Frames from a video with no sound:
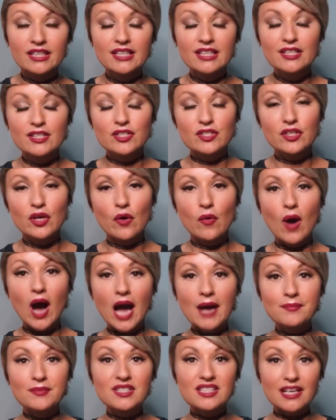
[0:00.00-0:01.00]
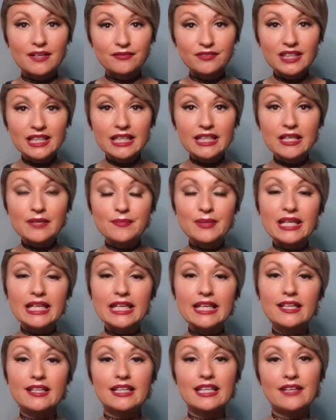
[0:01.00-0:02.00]
So I'm definitely going to
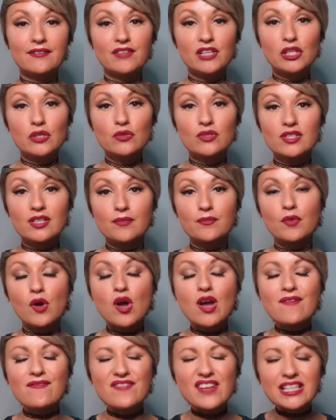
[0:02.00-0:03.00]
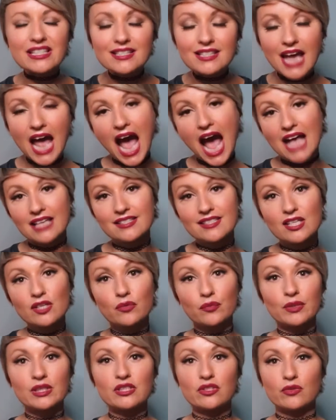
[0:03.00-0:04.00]
be giving you some fantastic
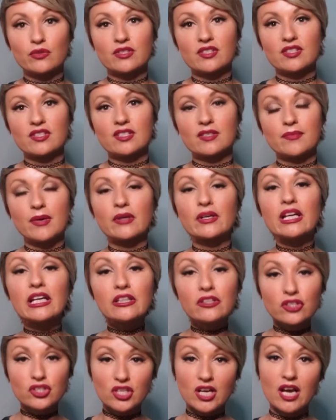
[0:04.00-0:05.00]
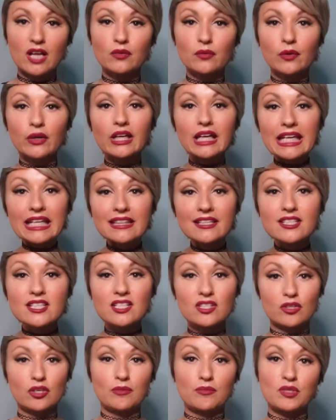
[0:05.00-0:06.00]
resources about inner child work in the
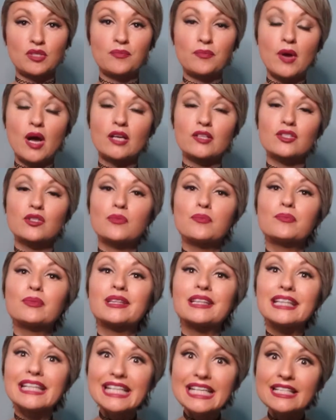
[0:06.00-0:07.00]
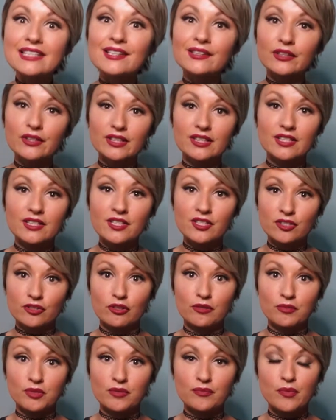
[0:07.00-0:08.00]
description box. So please look at the
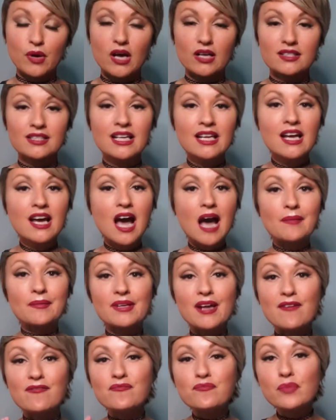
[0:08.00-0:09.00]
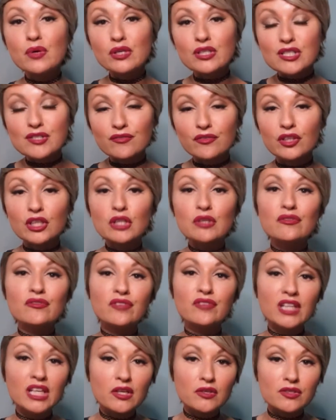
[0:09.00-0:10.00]
description box. I'm going to have books for you,
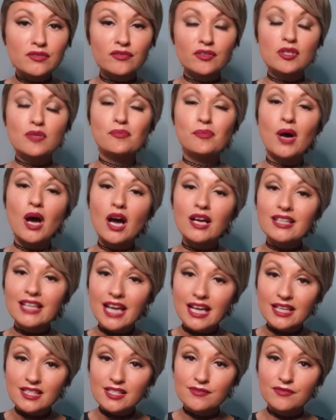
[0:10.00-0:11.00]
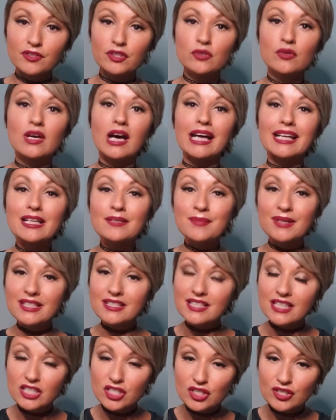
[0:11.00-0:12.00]
videos for you, podcasts for you, guided
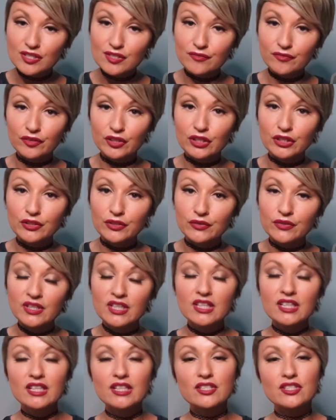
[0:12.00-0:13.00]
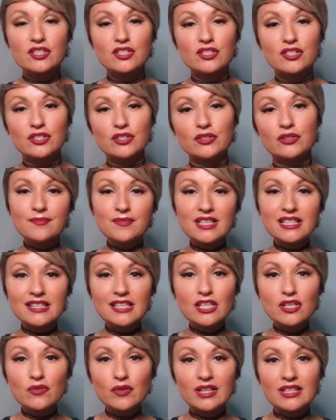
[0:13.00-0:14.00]
meditations for you to do. Something that
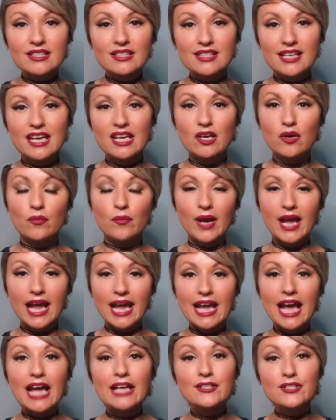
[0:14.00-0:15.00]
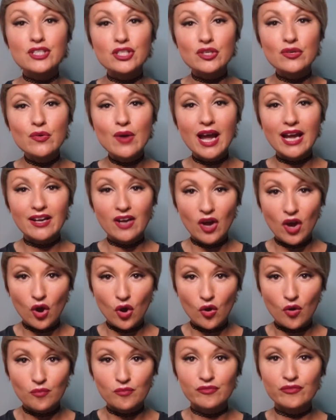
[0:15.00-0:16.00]
you can take away and do at
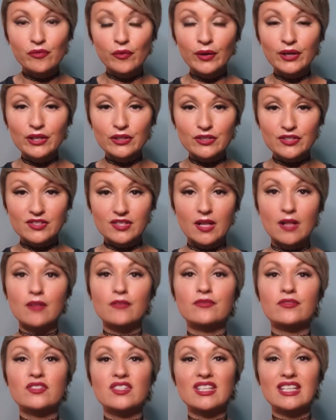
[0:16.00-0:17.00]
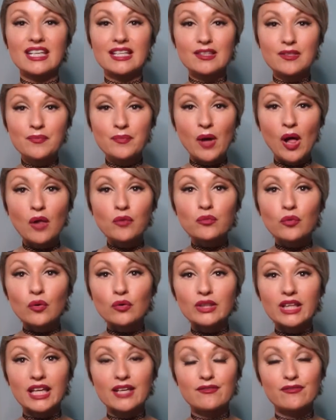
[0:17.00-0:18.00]
home for yourself to get the ball
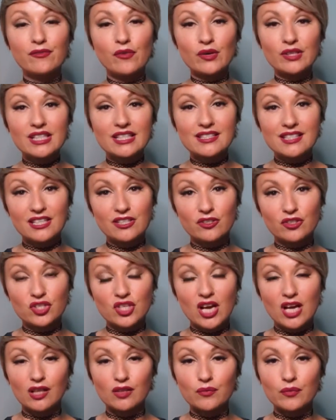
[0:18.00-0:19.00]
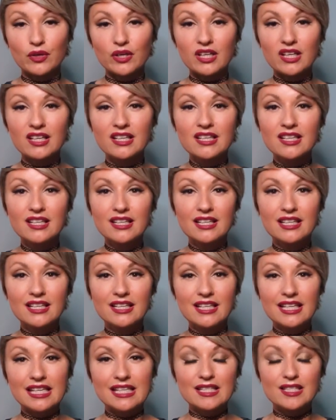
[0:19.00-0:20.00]
rolling for this inner child work
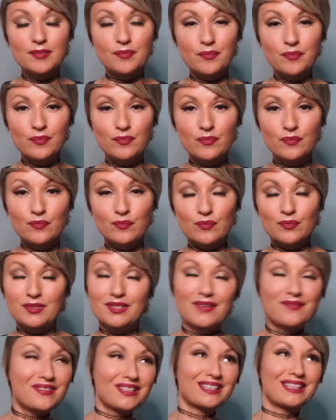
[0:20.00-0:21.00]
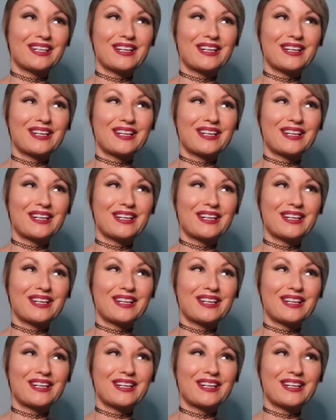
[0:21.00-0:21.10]
is something that I